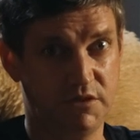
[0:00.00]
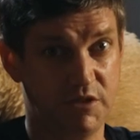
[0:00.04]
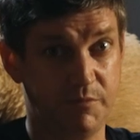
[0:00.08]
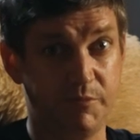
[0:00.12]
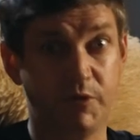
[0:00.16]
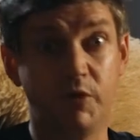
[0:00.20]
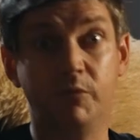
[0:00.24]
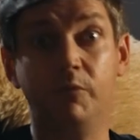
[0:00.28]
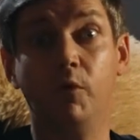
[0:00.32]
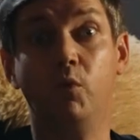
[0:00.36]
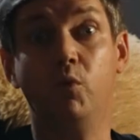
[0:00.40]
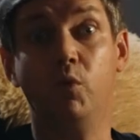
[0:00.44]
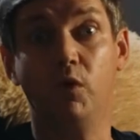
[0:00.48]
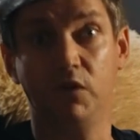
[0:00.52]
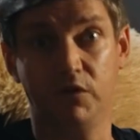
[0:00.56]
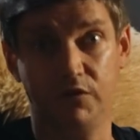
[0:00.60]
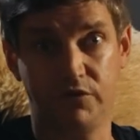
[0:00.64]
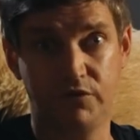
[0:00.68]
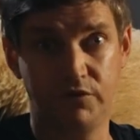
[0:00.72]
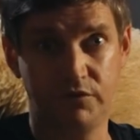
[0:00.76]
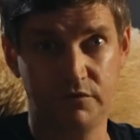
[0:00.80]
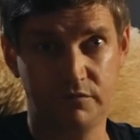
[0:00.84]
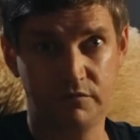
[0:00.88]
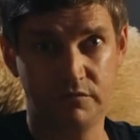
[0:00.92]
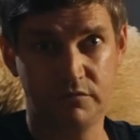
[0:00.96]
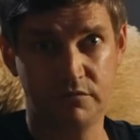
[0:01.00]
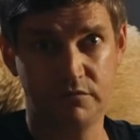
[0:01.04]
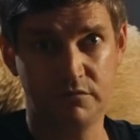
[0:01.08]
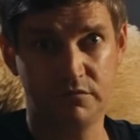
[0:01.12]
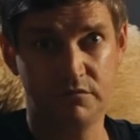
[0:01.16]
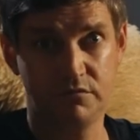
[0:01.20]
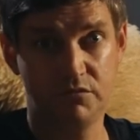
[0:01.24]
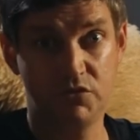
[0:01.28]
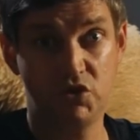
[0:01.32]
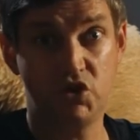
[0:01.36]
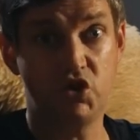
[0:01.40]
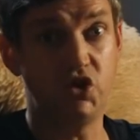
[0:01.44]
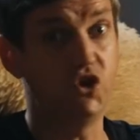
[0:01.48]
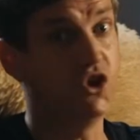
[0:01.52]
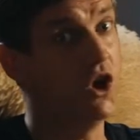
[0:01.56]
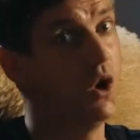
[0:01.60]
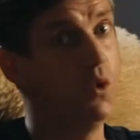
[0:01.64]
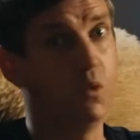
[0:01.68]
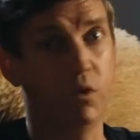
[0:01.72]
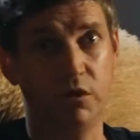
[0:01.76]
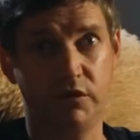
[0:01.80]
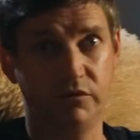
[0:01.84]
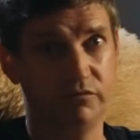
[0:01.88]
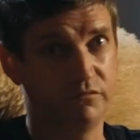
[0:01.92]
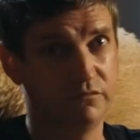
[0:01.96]
to become a wolf, no
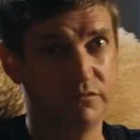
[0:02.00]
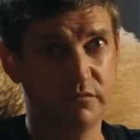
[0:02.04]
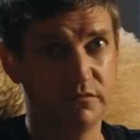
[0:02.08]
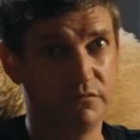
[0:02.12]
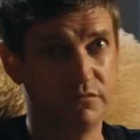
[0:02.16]
one